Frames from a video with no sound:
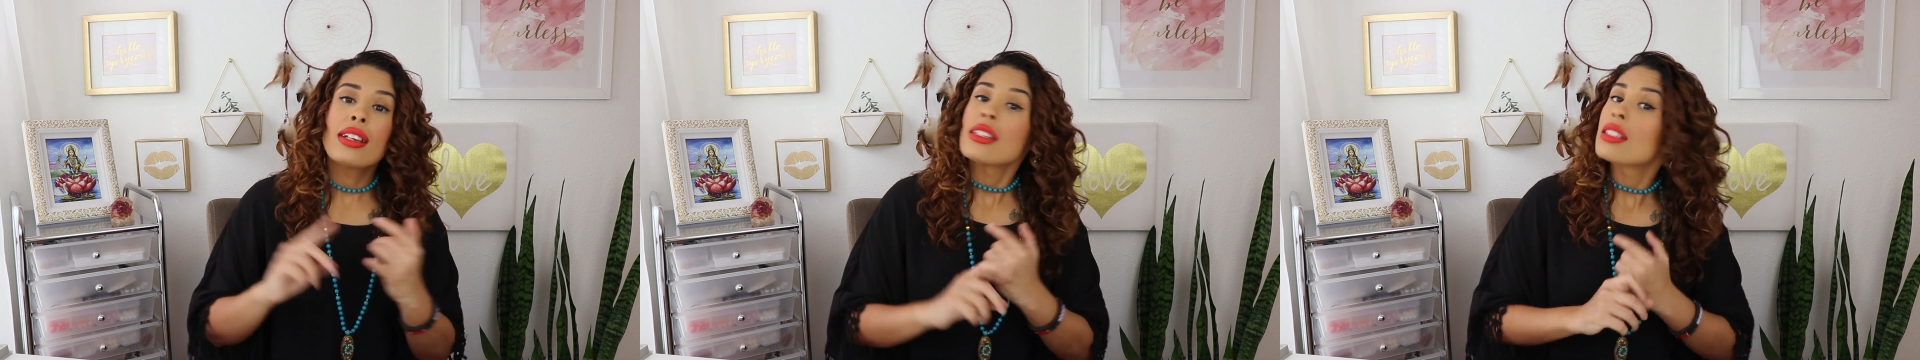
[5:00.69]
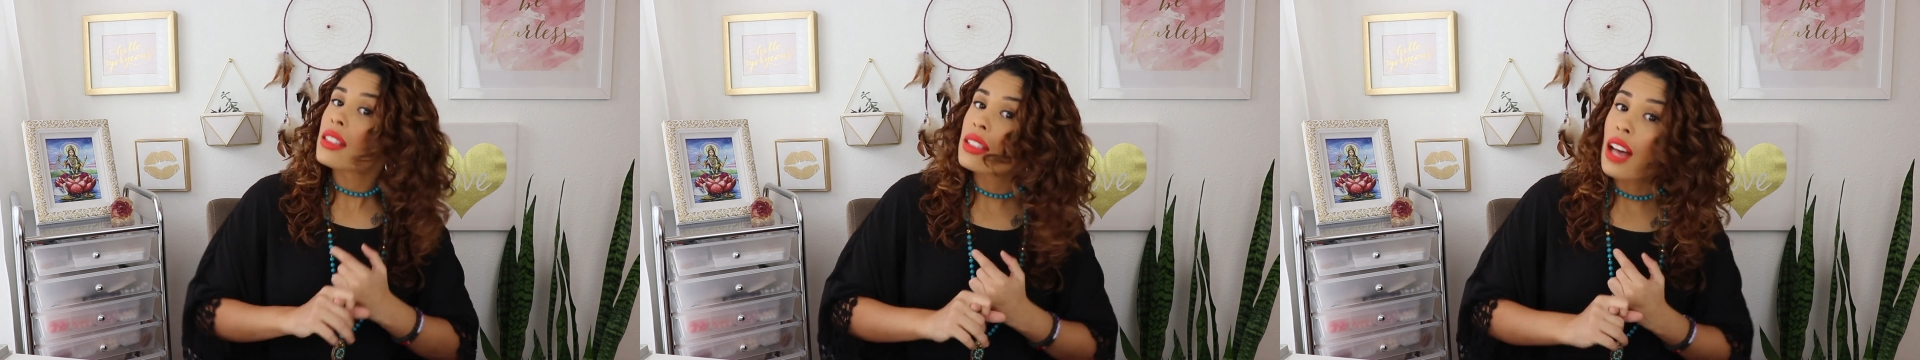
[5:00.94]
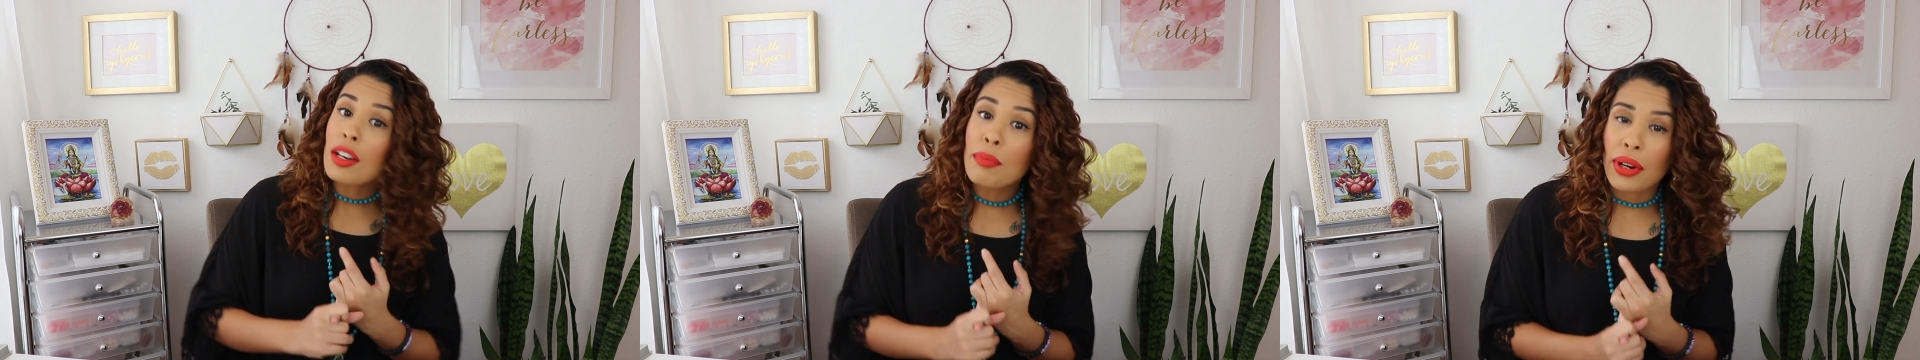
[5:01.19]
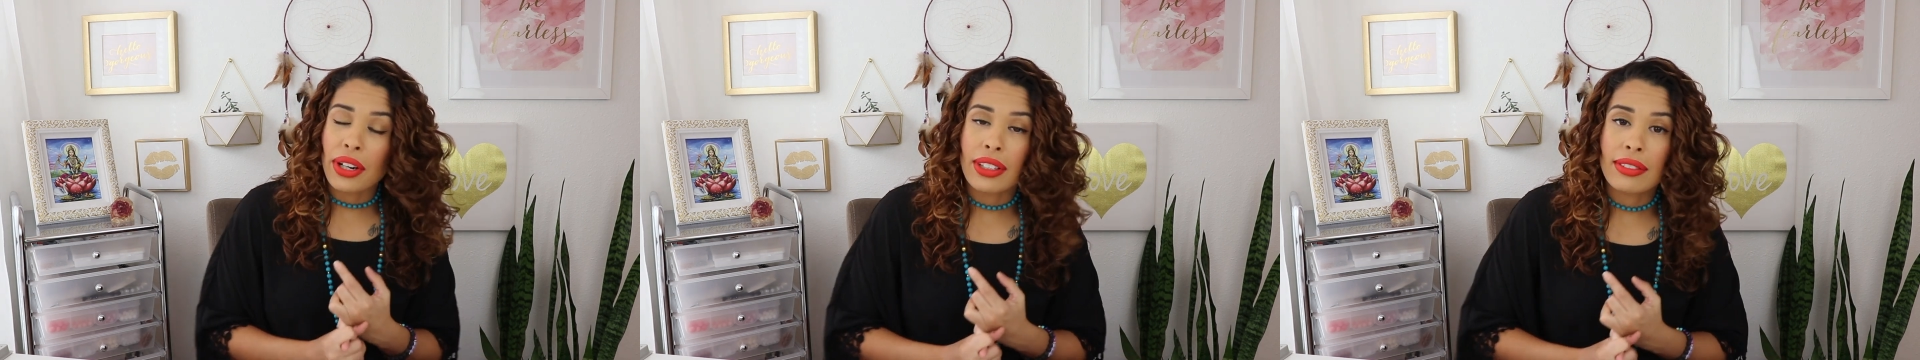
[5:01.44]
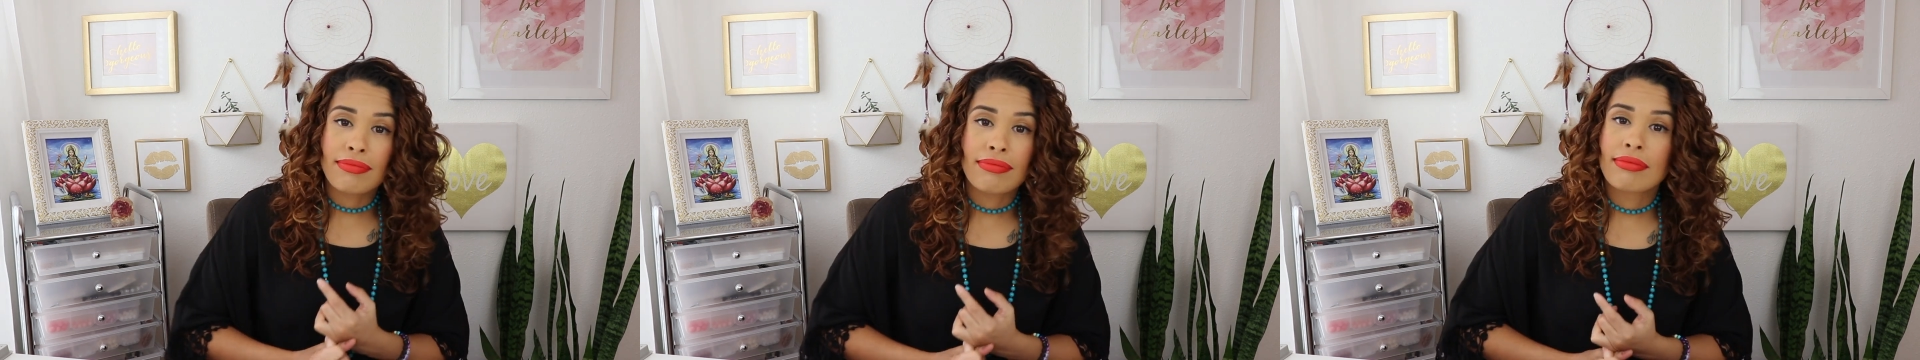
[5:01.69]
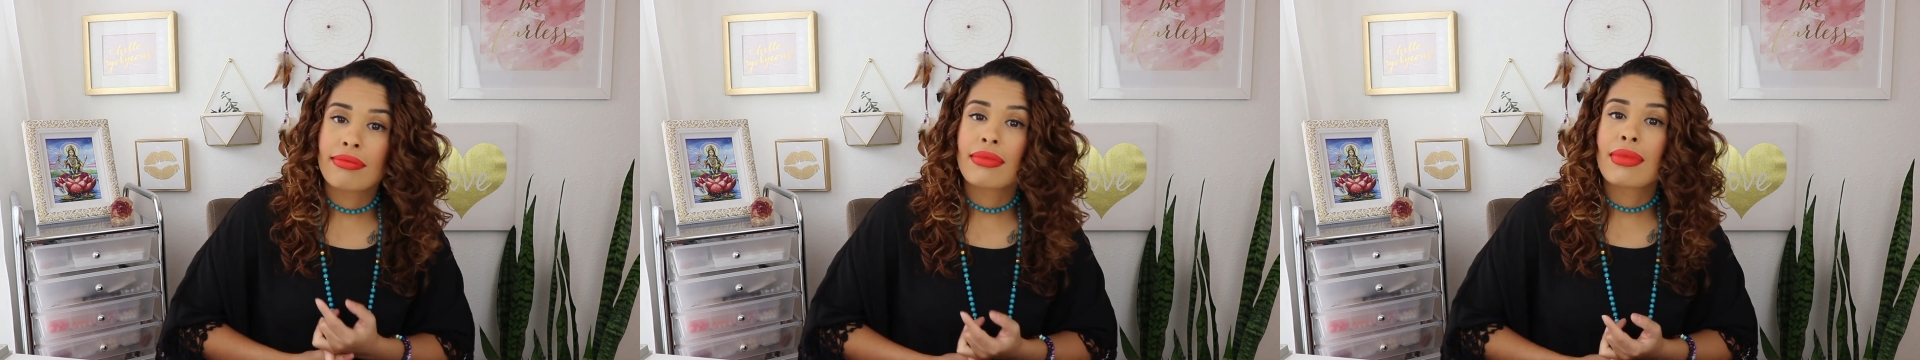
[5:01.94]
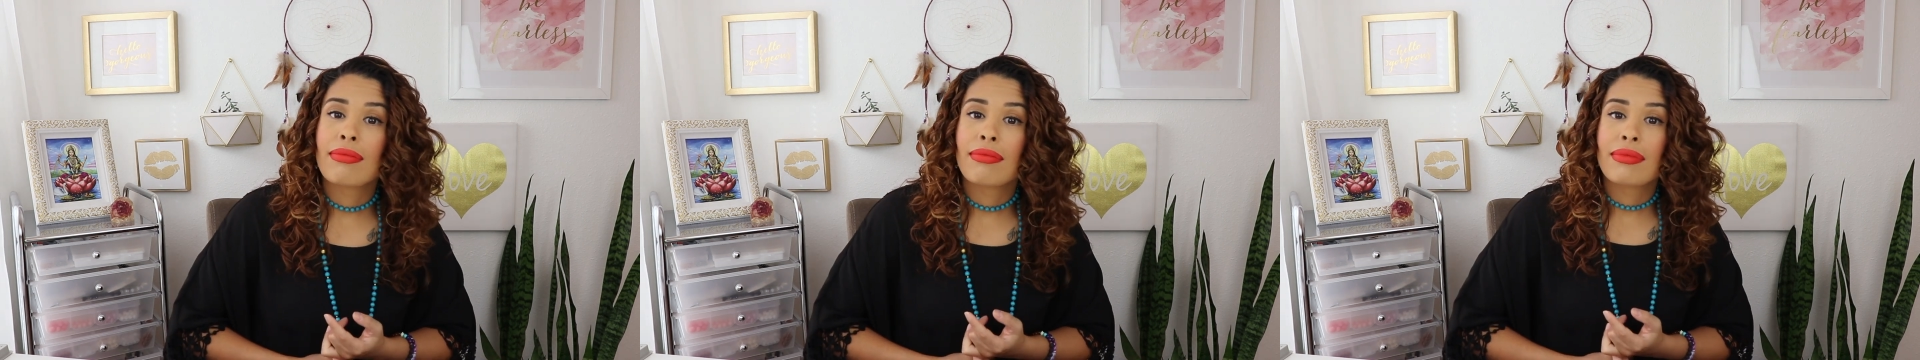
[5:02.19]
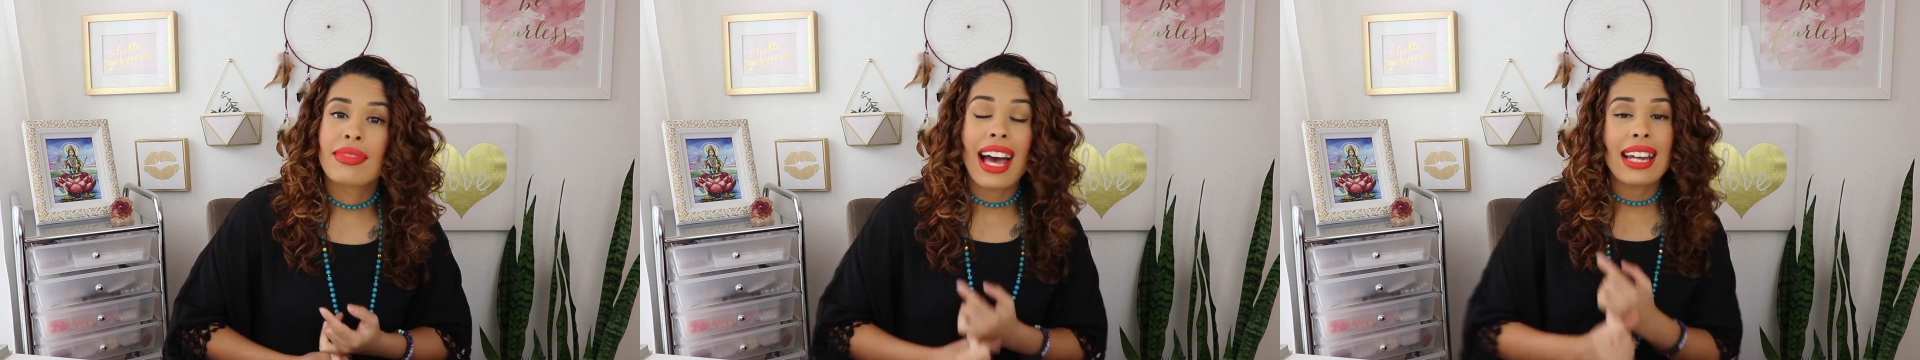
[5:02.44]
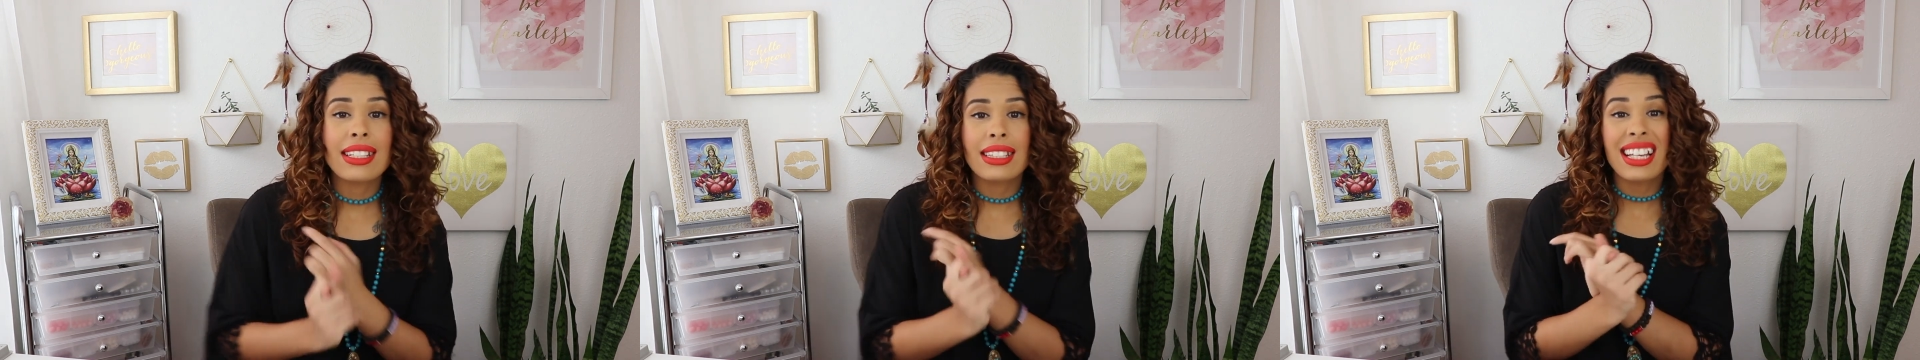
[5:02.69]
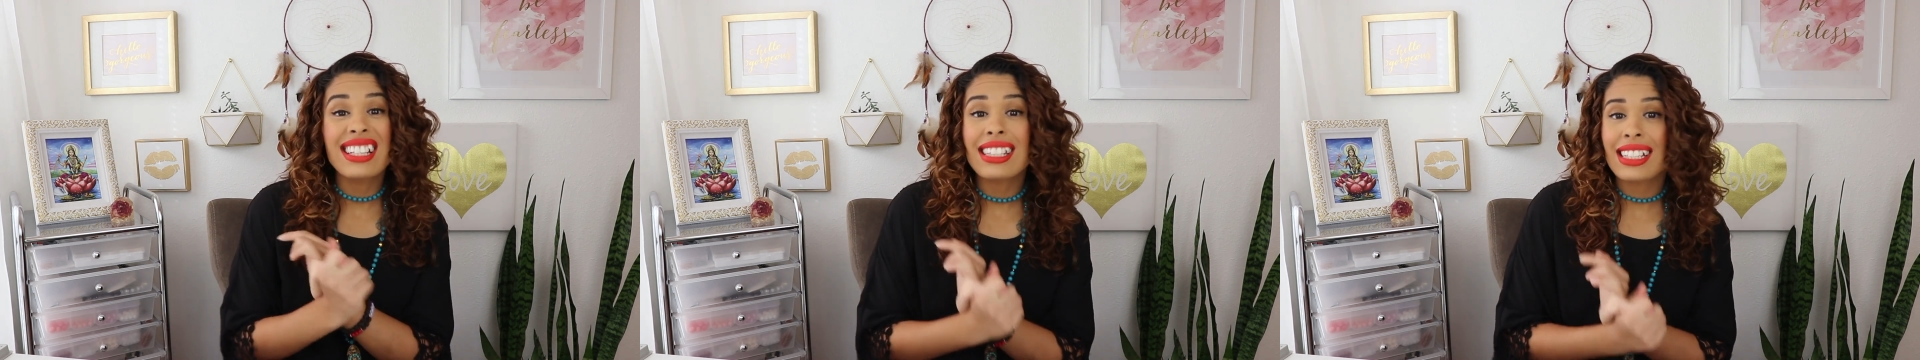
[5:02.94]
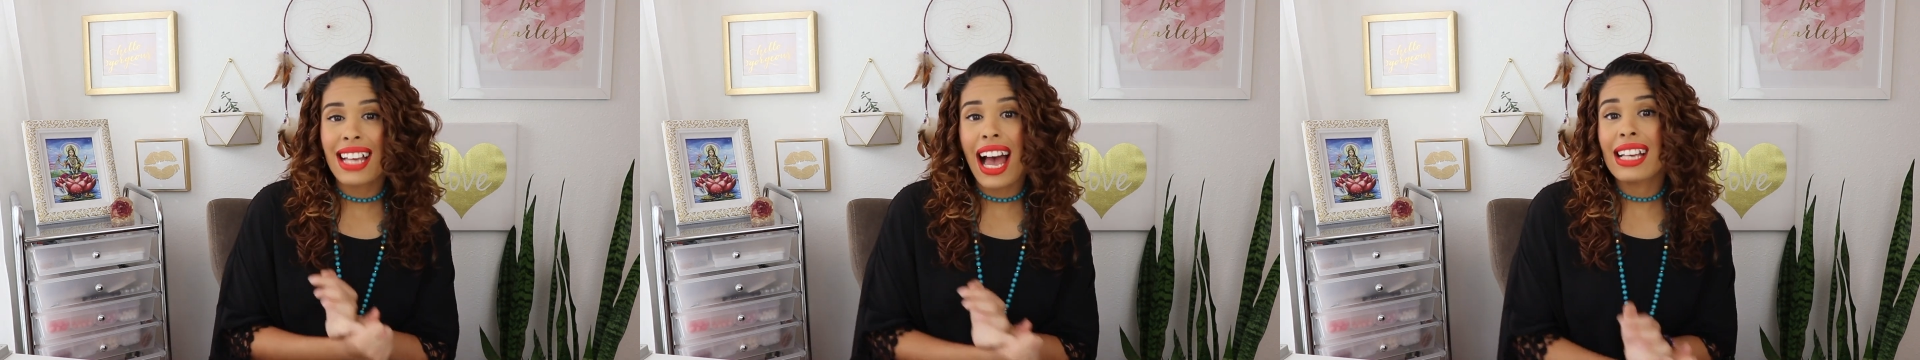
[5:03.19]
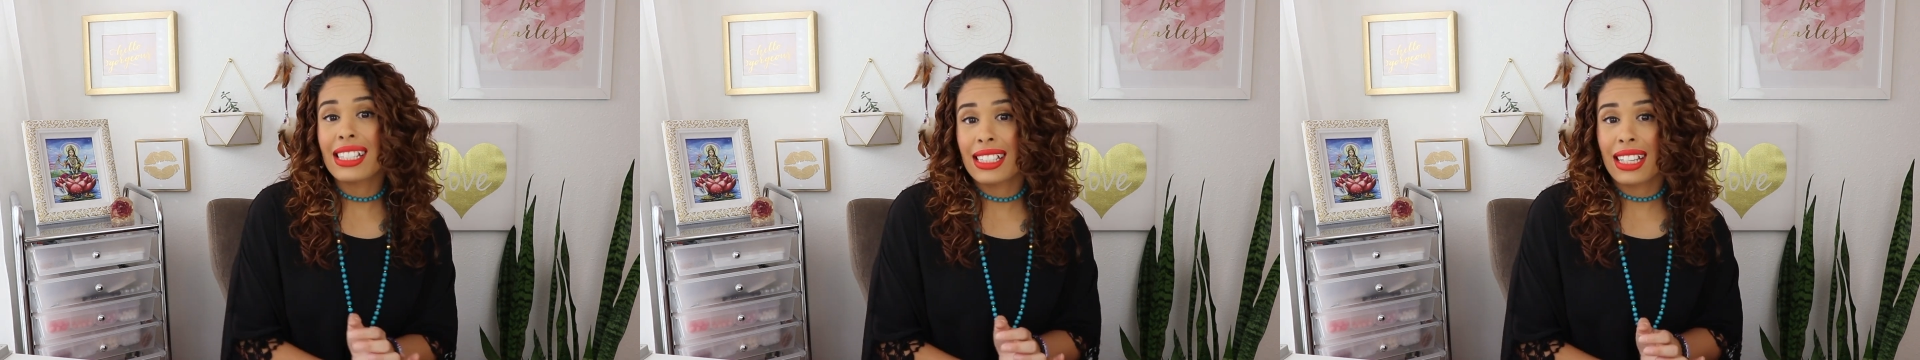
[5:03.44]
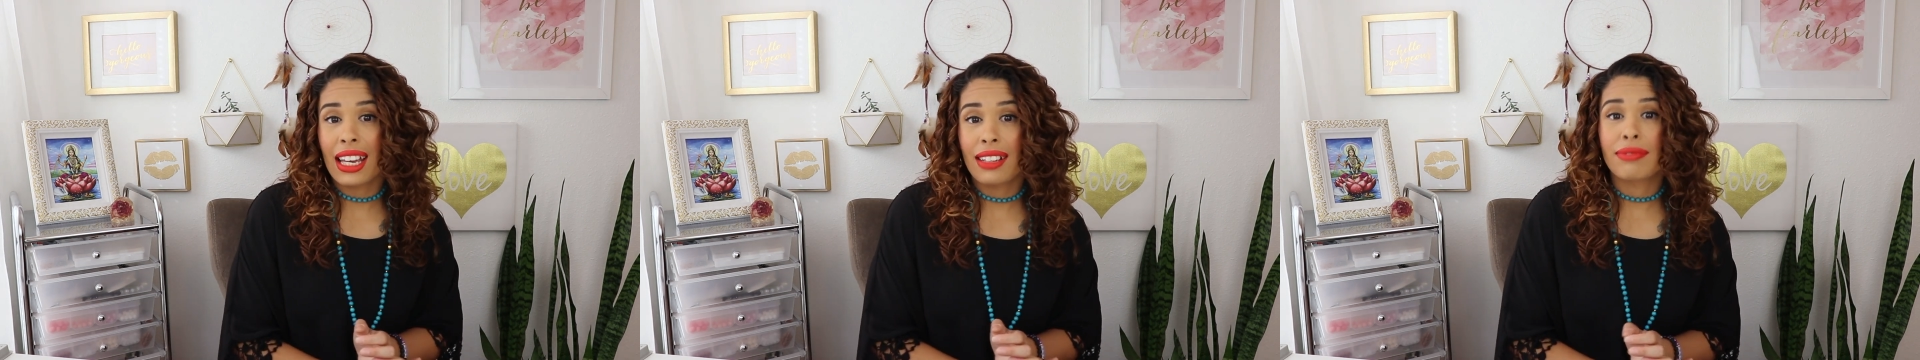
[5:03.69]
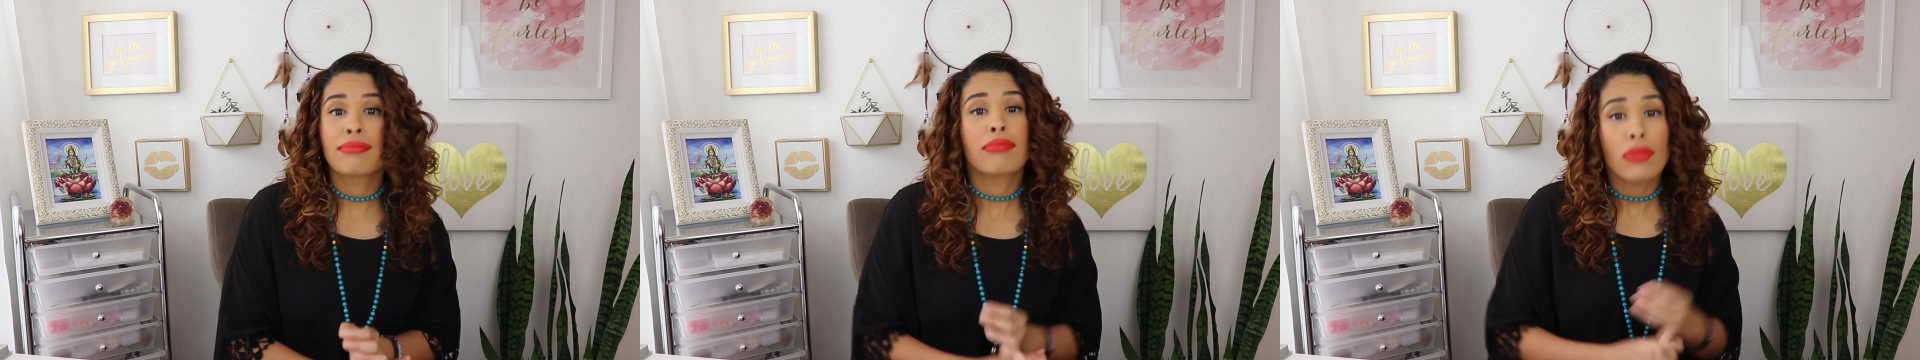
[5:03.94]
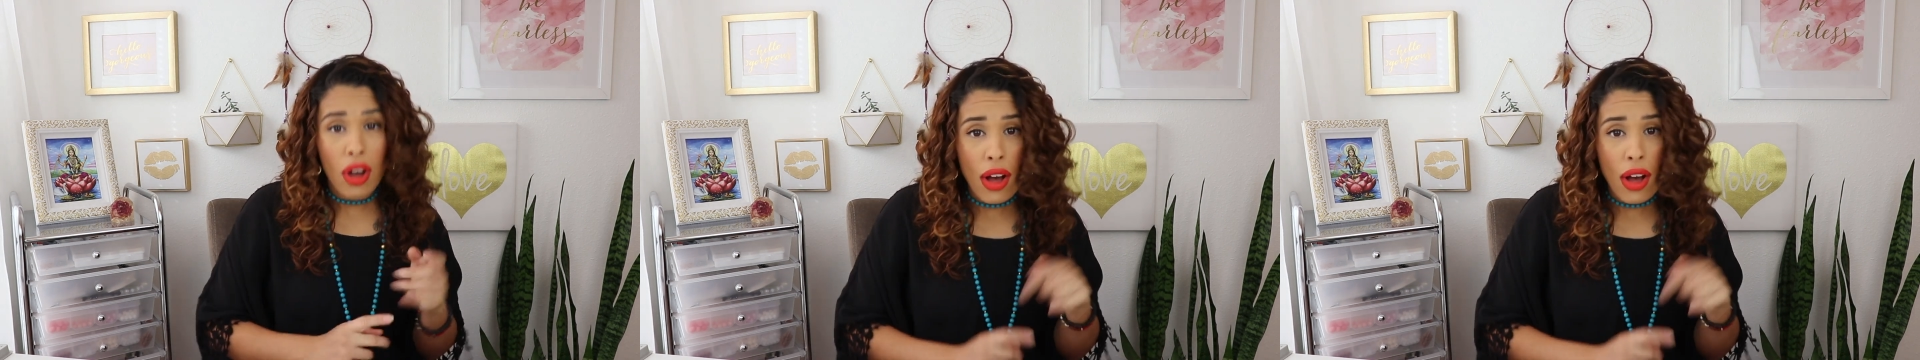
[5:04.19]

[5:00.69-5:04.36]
Sunburn. That is Sensitized skin. I